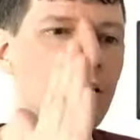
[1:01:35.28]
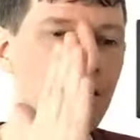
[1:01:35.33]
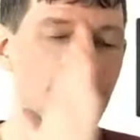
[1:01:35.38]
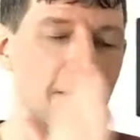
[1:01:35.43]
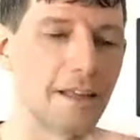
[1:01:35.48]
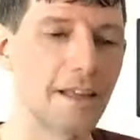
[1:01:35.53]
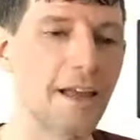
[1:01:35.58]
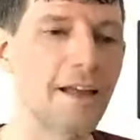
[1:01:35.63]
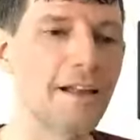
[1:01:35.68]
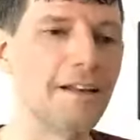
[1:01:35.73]

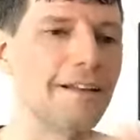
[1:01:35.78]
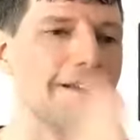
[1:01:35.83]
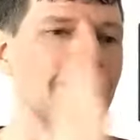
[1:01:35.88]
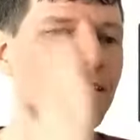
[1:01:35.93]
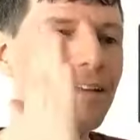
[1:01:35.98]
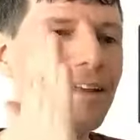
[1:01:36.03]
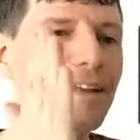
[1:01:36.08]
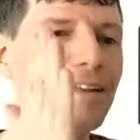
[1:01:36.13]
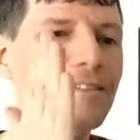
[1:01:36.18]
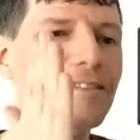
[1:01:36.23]
Again,
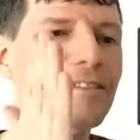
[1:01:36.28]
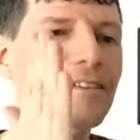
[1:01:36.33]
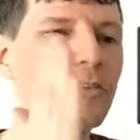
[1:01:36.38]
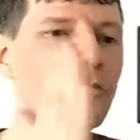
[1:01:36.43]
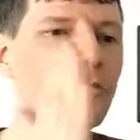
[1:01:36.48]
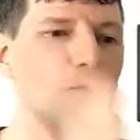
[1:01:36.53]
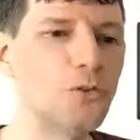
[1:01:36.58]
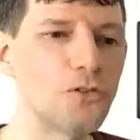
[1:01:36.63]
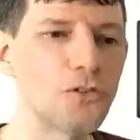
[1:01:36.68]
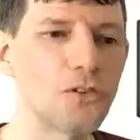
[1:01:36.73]
it's
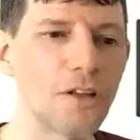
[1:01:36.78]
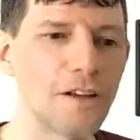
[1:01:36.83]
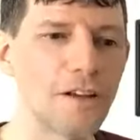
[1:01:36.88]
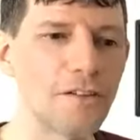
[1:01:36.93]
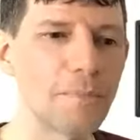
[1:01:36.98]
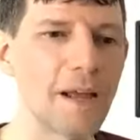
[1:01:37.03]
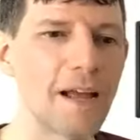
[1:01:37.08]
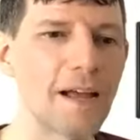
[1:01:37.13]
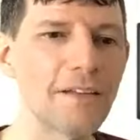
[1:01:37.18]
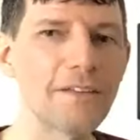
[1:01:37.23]

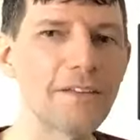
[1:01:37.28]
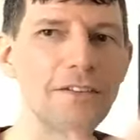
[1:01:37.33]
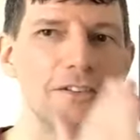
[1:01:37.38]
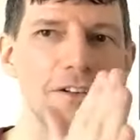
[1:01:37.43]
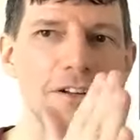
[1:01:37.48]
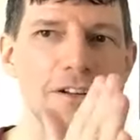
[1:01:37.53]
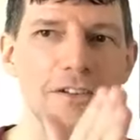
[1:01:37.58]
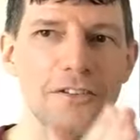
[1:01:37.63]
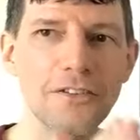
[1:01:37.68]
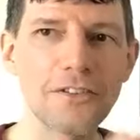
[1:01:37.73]
neutralize
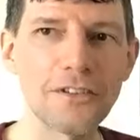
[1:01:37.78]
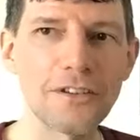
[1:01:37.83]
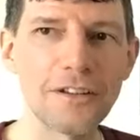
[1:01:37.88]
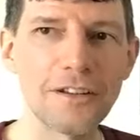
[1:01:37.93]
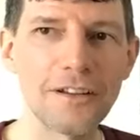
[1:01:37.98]
pathogens,